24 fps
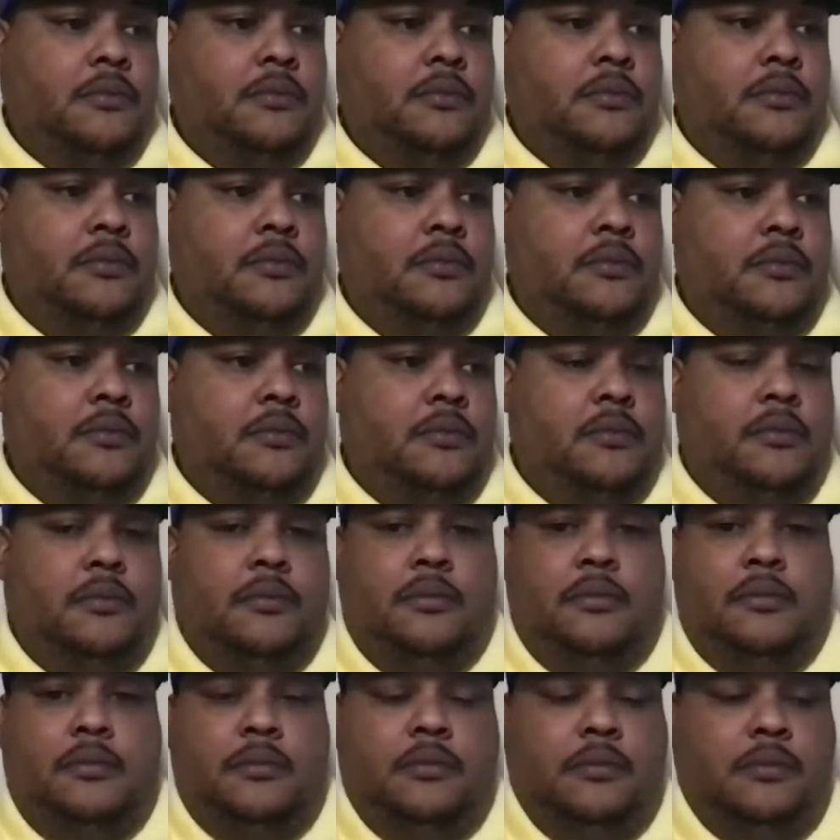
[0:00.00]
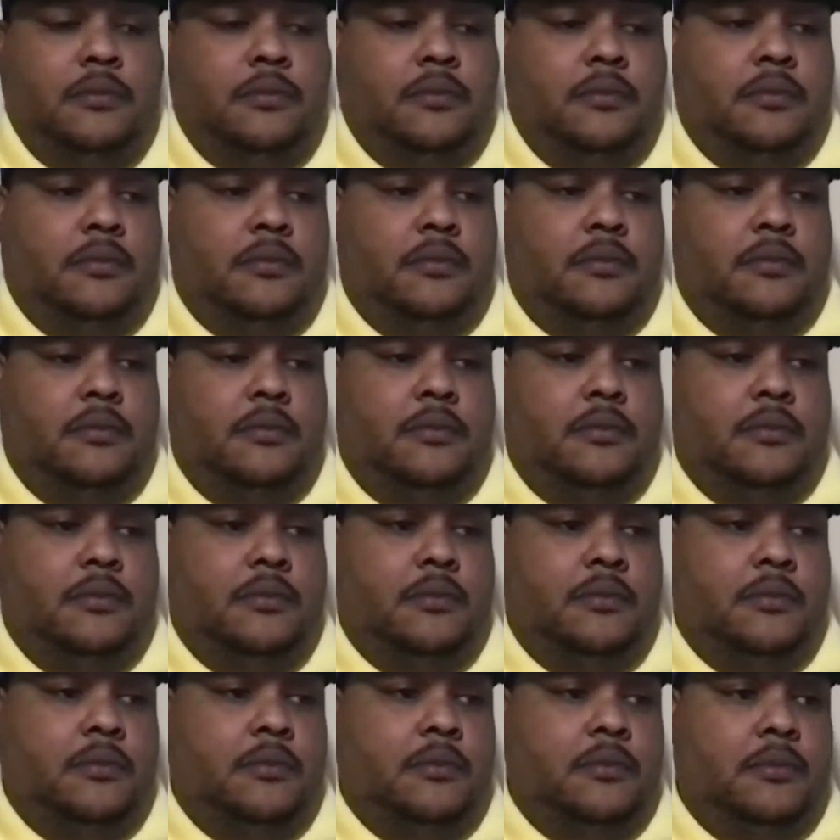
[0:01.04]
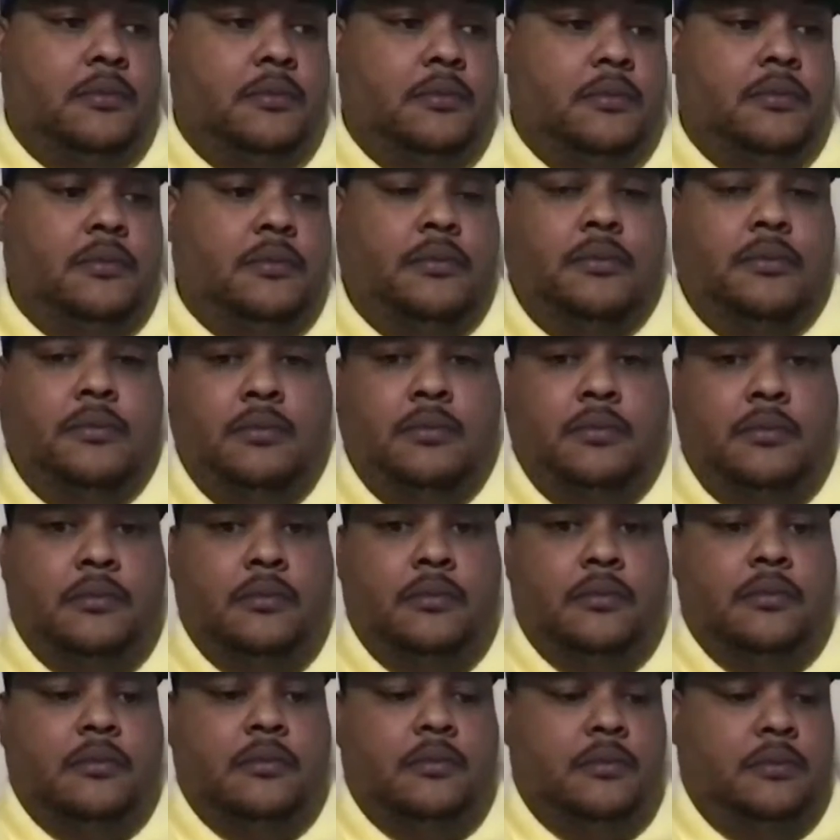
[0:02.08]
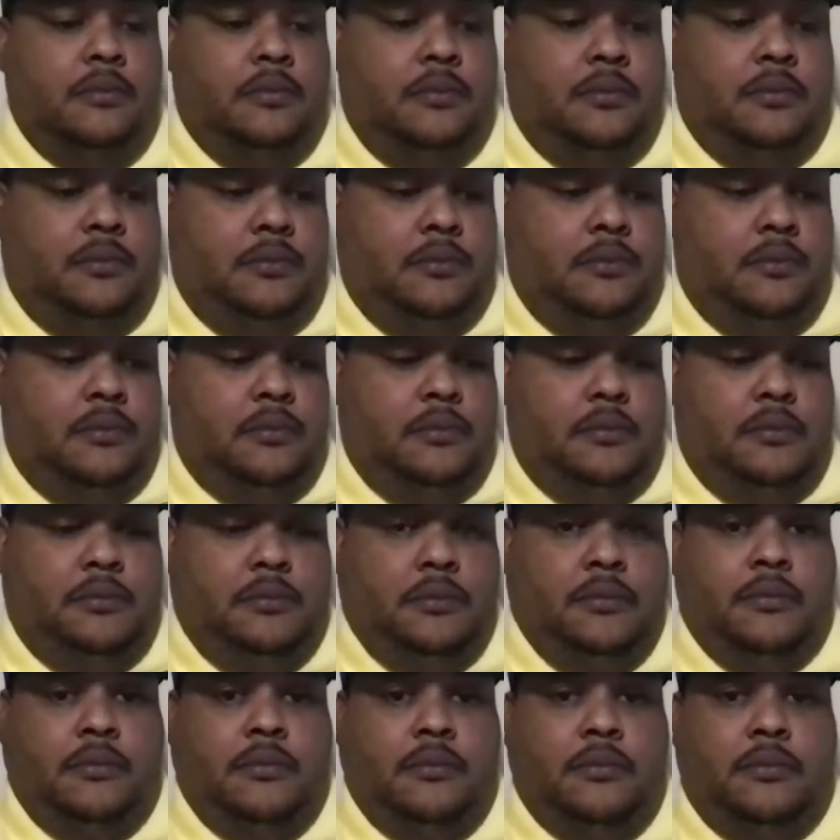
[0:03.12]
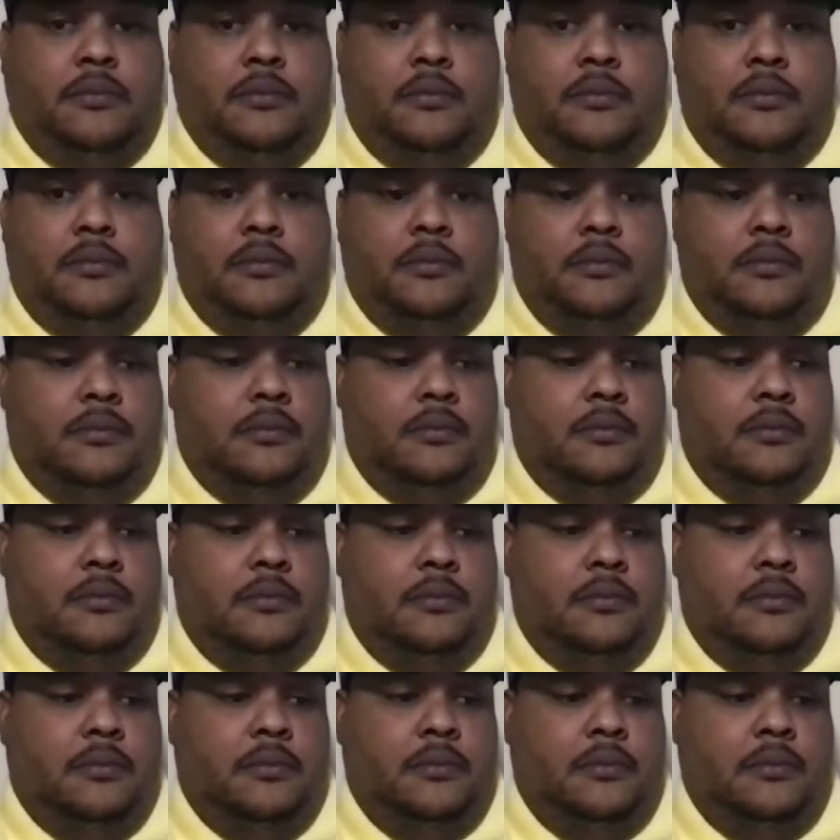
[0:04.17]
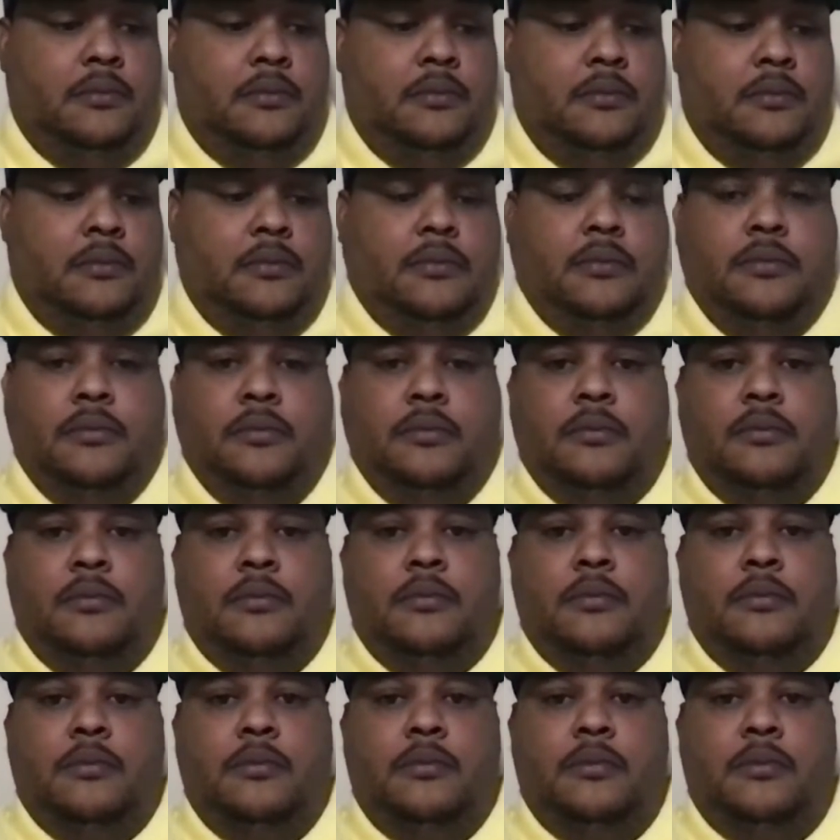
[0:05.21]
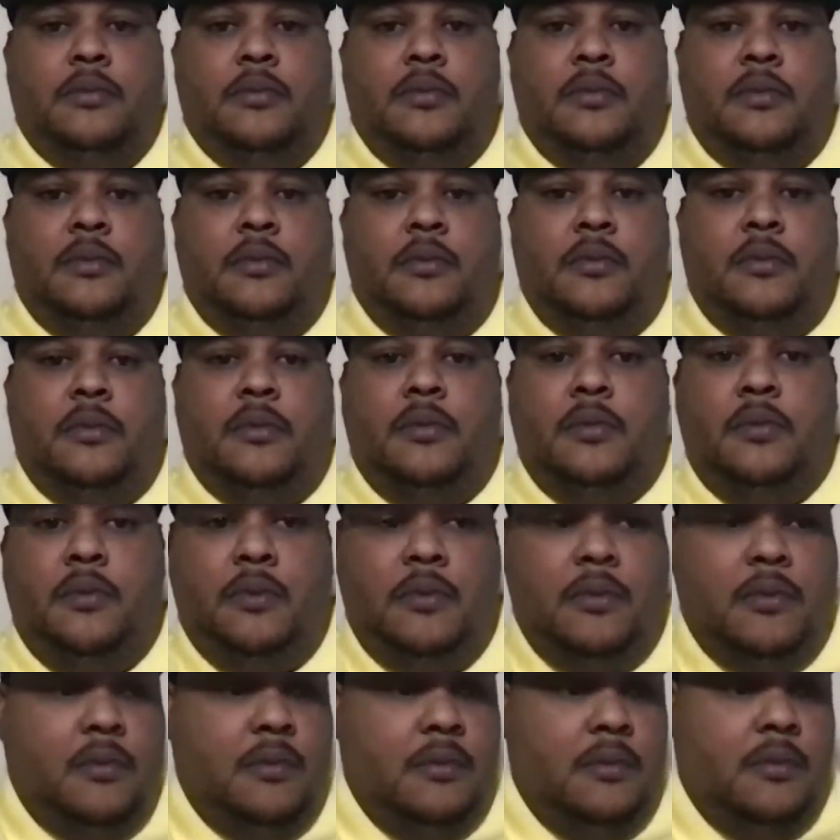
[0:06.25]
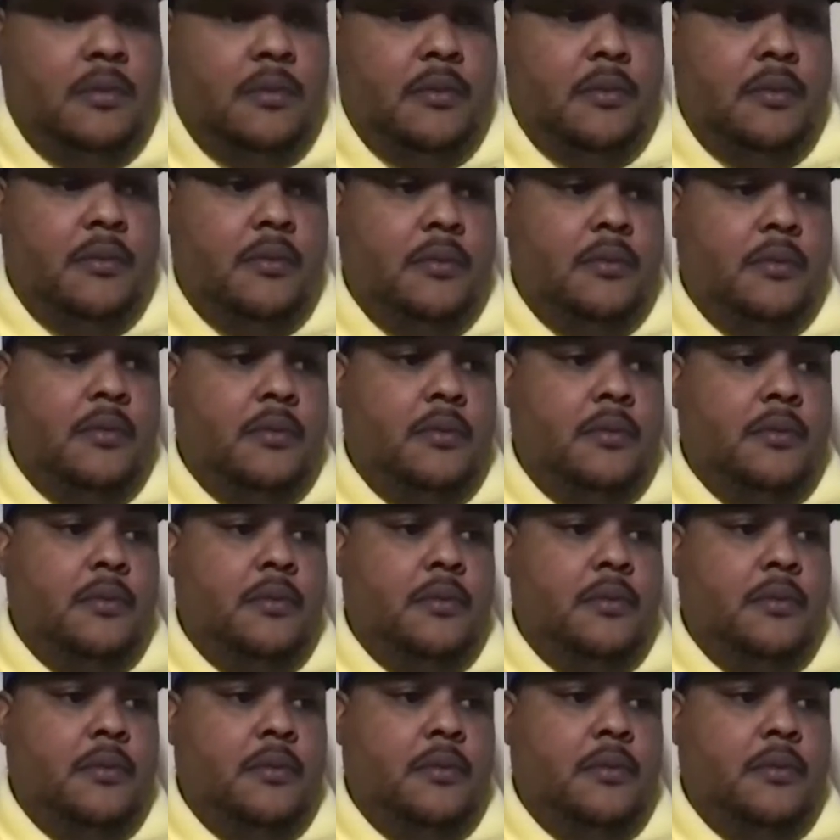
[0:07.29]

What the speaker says: No words are spoken by the person on screen.